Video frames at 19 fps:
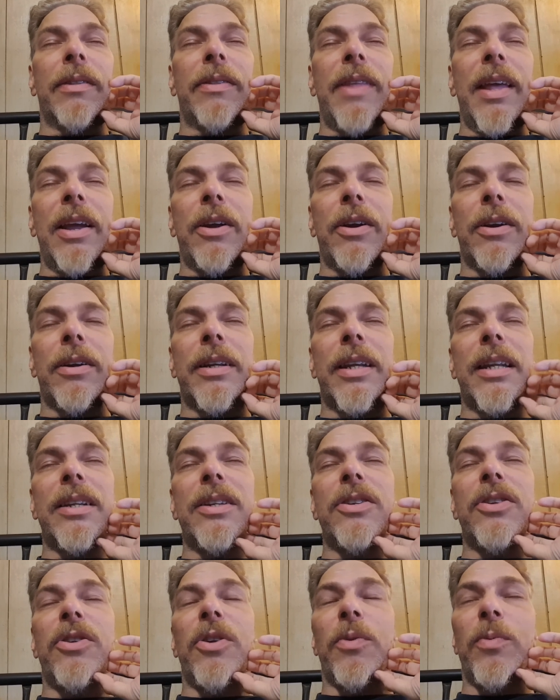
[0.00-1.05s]
Thinker
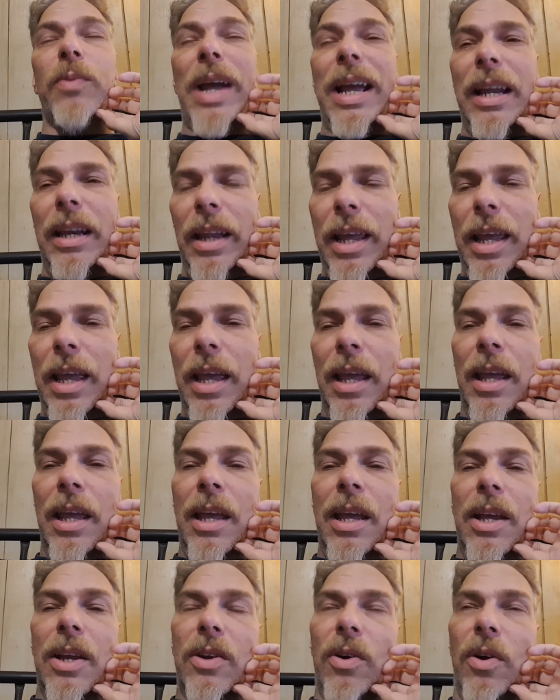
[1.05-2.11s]
didn't directly
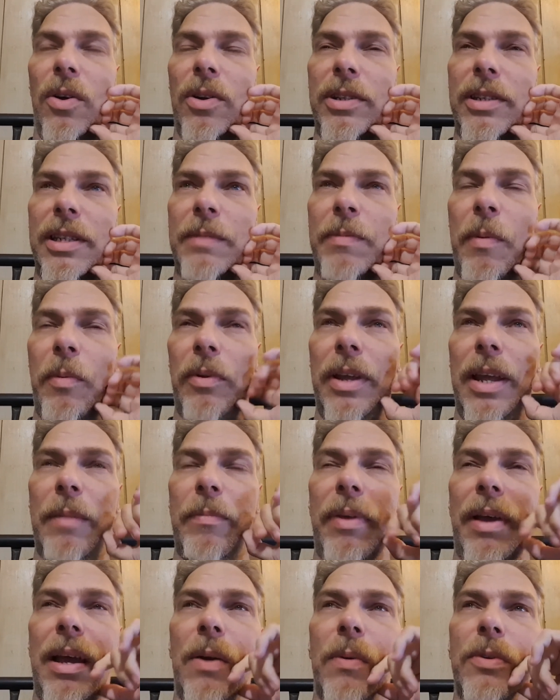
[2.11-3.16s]
cause these people to get
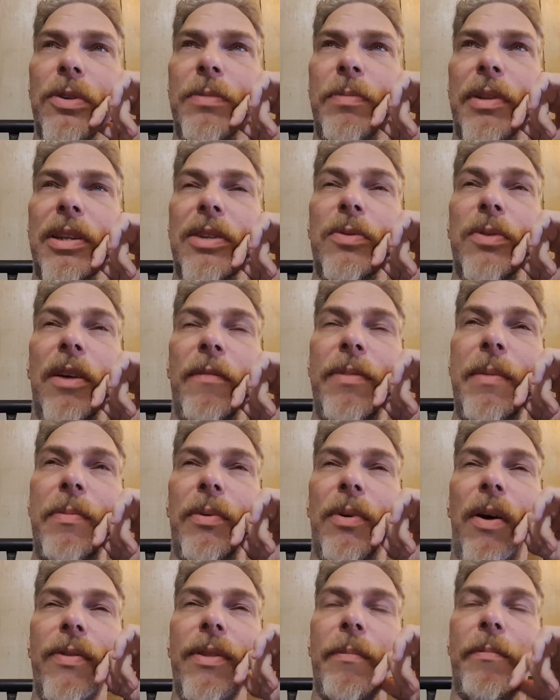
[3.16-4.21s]
powers, but the 12
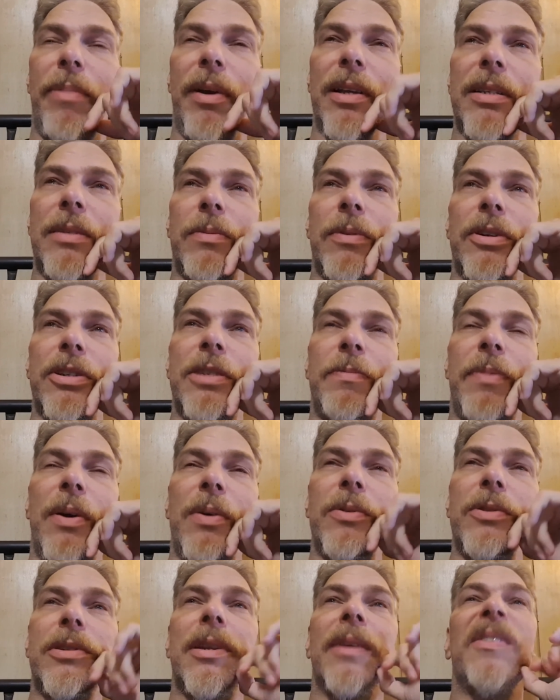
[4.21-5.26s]
people on the bus were
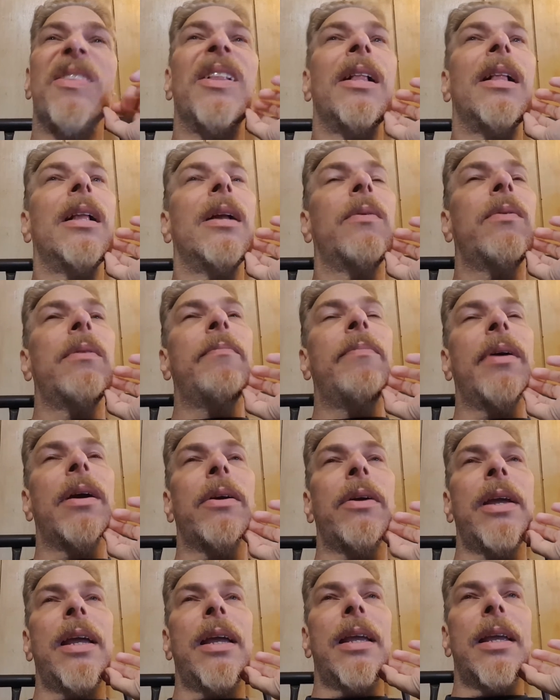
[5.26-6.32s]
exposed when
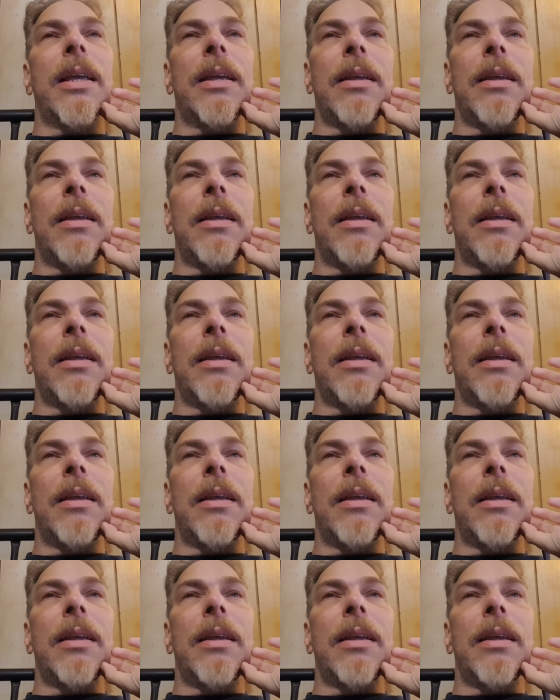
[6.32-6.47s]
Barry